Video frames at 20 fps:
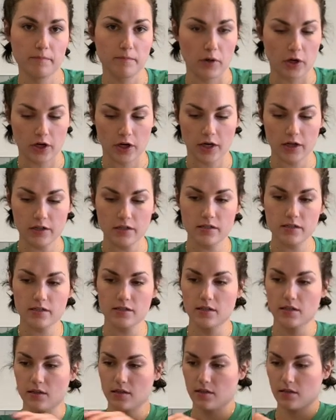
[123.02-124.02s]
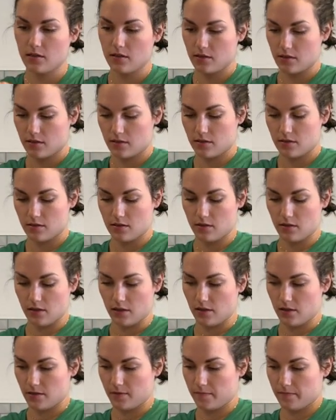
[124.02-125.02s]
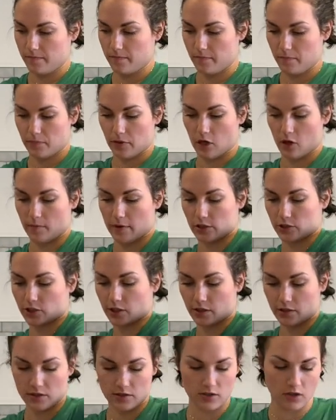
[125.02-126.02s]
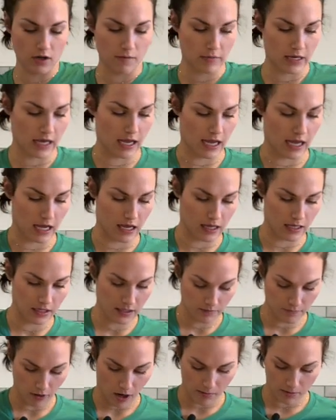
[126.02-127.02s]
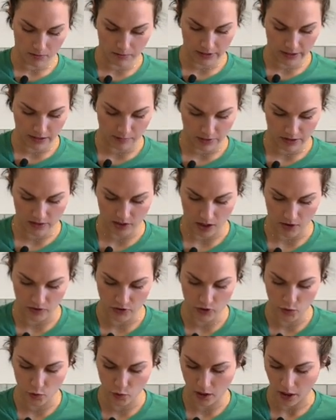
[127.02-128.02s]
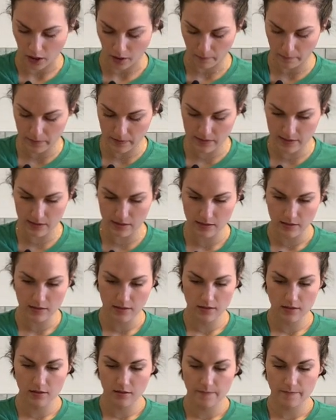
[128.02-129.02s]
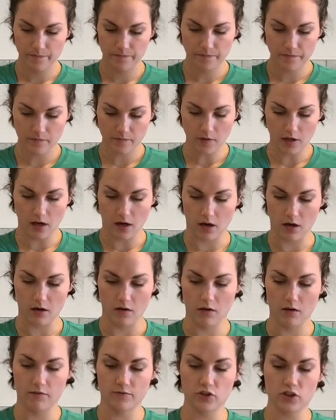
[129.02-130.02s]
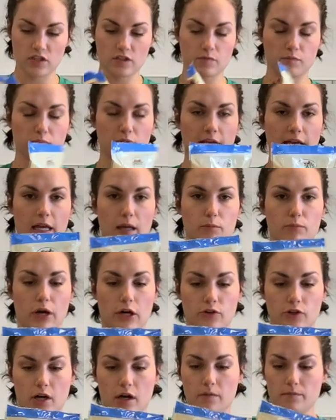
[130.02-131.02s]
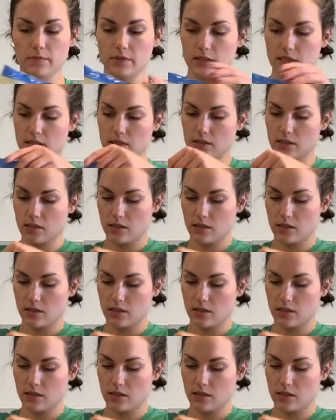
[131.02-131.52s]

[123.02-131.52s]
burgers, but I'll measure. So I'm gonna start with 2 cups of just plain breadcrumbs.